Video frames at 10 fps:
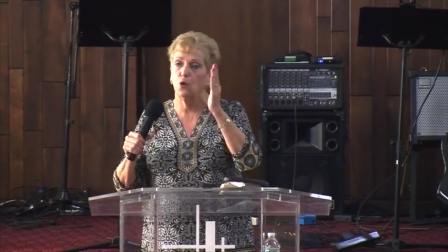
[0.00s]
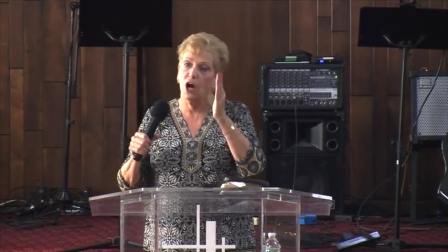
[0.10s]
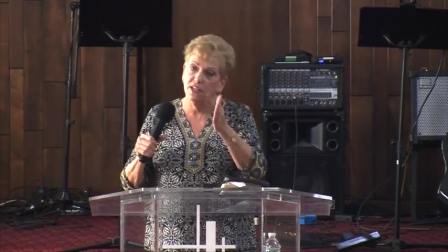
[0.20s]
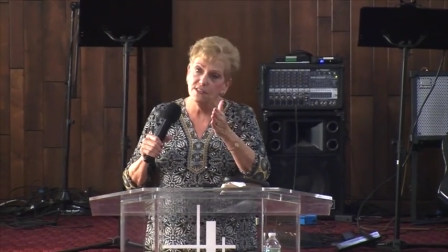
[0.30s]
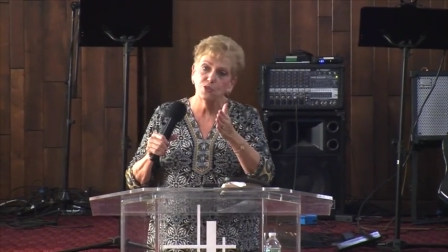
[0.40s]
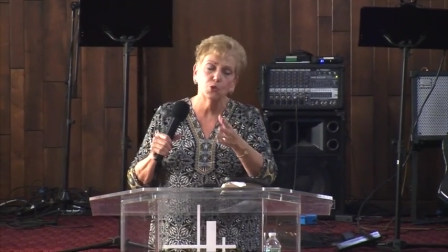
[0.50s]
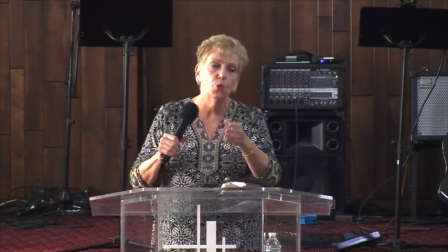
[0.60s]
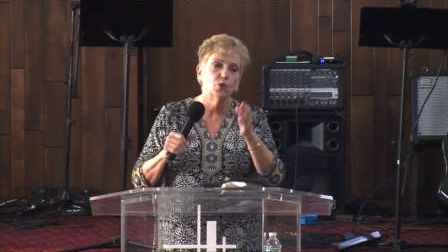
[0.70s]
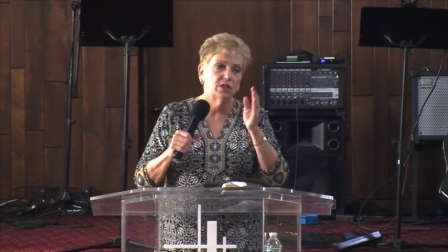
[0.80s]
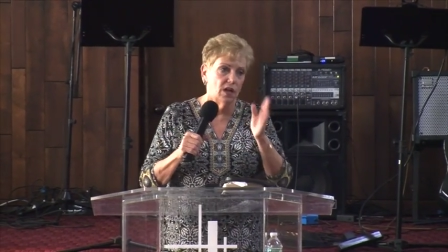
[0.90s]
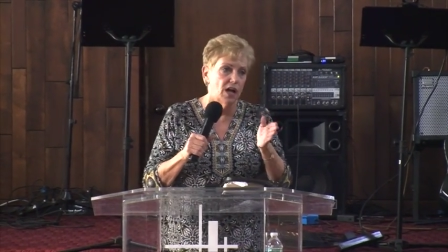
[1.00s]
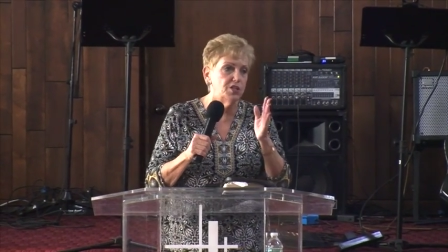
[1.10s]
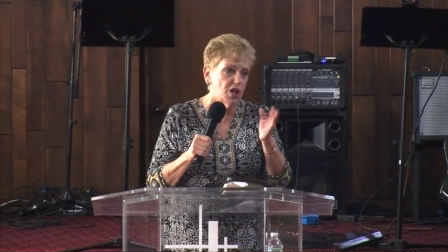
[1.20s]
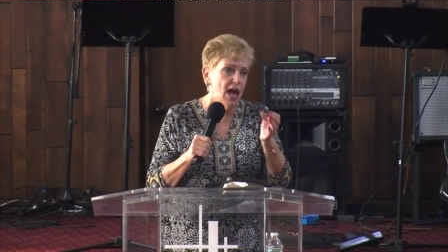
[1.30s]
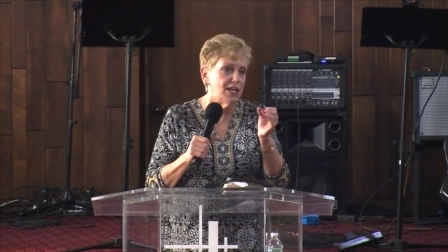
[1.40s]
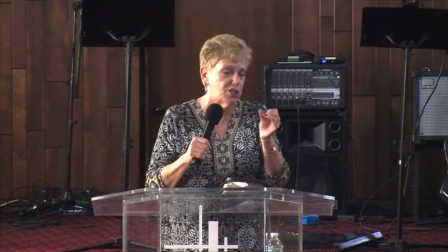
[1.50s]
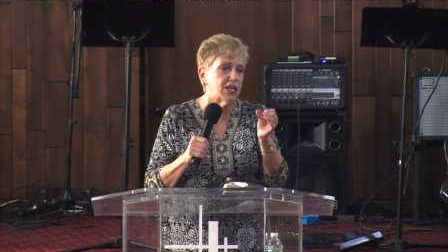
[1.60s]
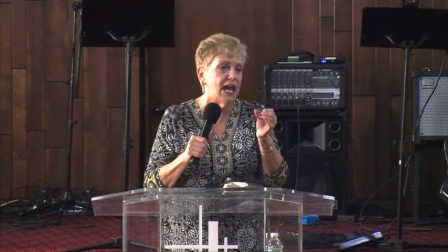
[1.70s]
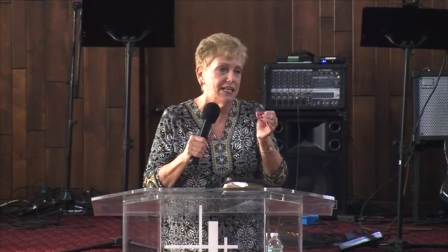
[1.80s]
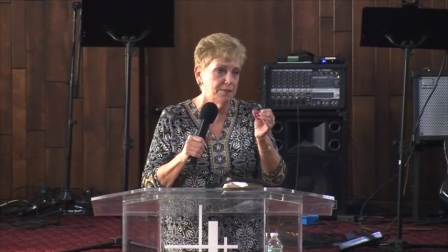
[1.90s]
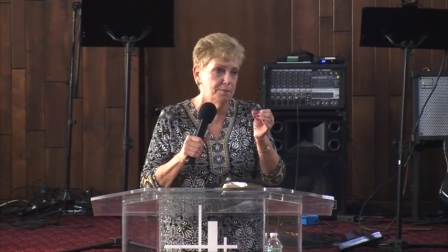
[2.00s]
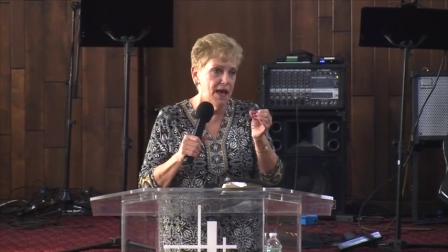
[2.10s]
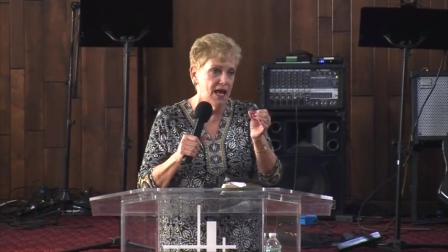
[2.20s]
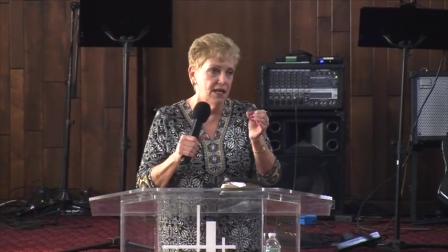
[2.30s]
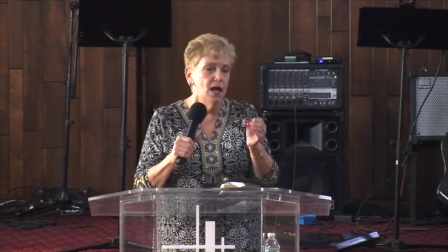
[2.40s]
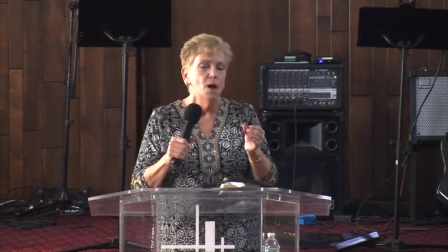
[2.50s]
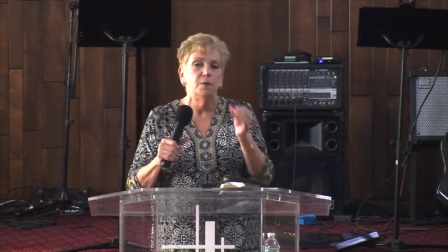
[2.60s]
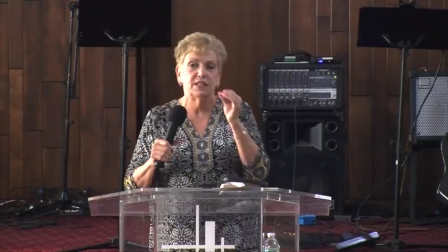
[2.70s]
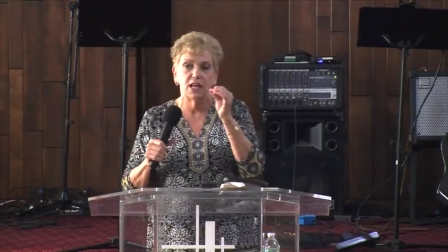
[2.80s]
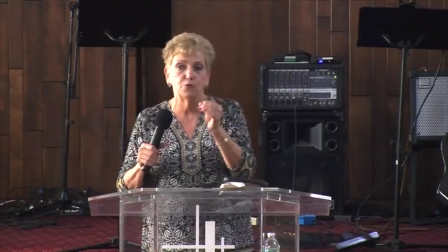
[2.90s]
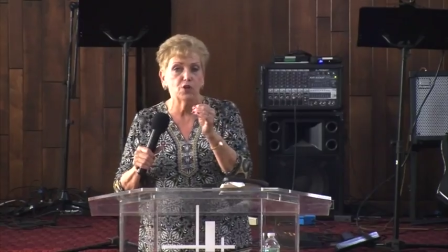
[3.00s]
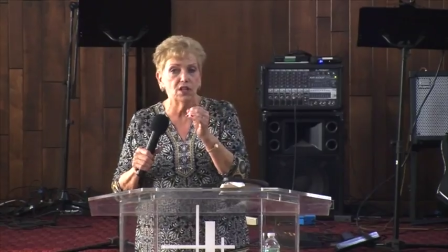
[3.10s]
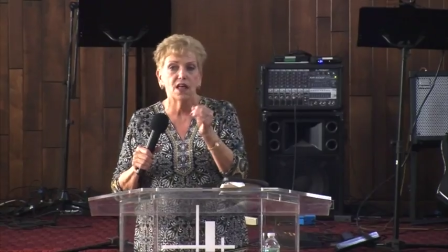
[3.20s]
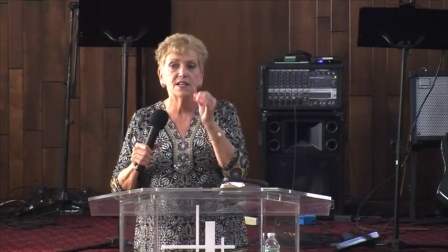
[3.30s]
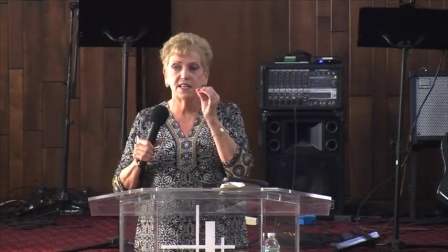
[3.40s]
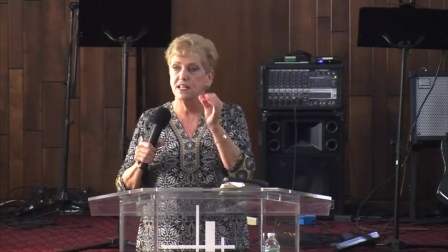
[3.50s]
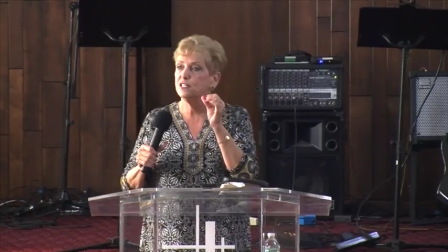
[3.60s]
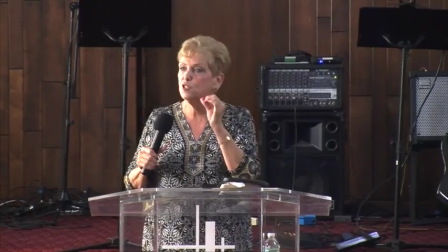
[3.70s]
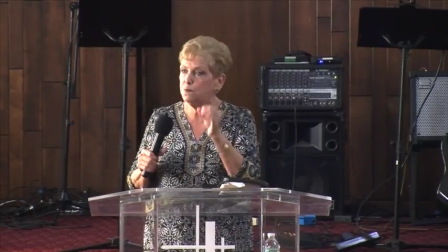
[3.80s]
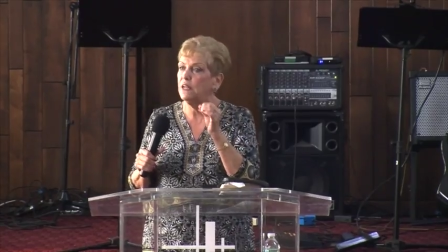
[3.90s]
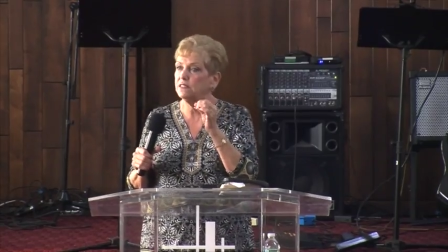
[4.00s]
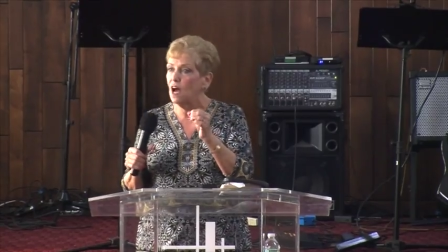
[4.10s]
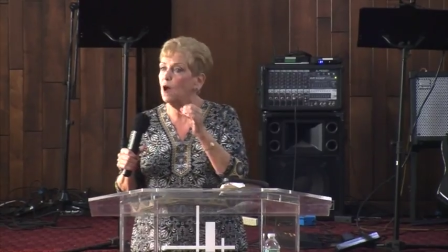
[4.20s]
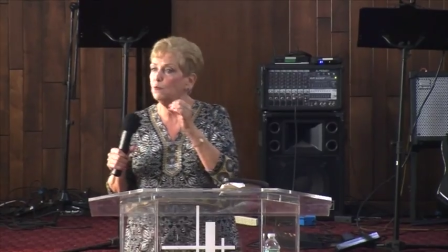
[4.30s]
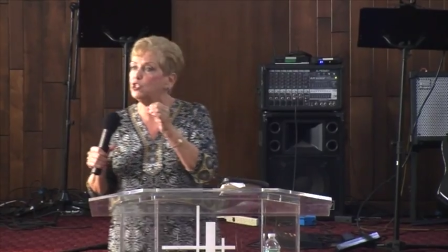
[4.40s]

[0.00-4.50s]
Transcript: were unschooled and uneducated men, but they realized they had spent time